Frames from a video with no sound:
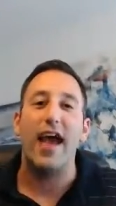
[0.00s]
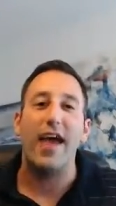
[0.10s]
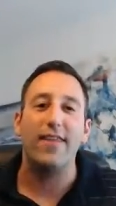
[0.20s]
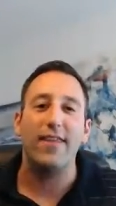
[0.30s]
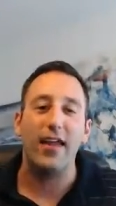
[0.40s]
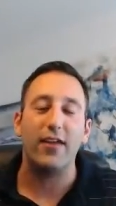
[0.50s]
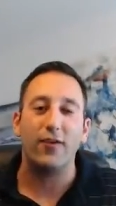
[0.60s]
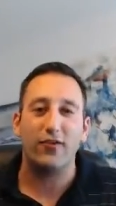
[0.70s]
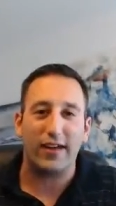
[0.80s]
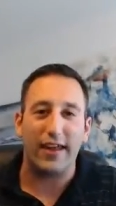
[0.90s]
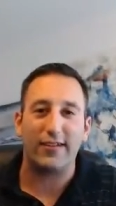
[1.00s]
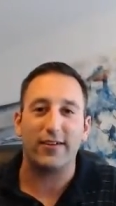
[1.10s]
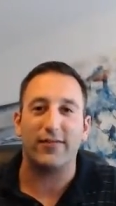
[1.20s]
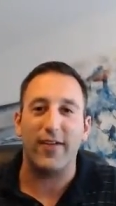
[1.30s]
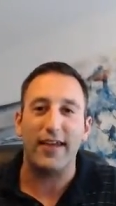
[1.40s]
And then when she gets
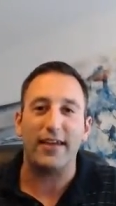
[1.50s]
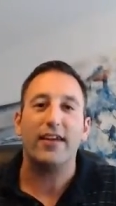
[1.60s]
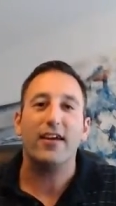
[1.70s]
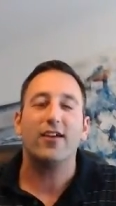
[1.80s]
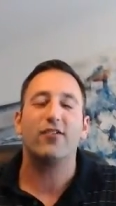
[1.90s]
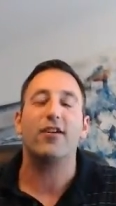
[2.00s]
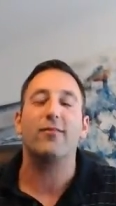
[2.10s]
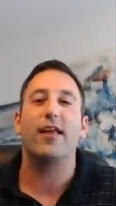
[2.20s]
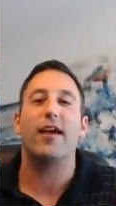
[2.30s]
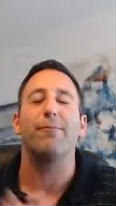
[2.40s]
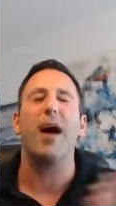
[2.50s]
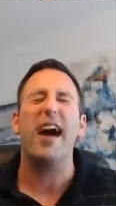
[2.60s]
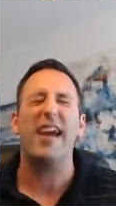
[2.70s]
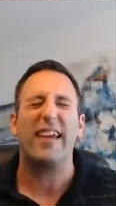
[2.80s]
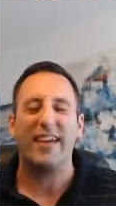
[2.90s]
to vent, she can be like,
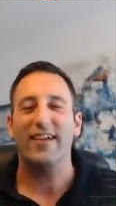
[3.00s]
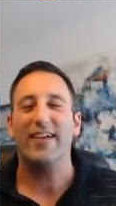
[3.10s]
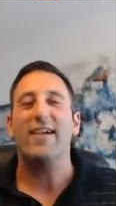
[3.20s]
Mike,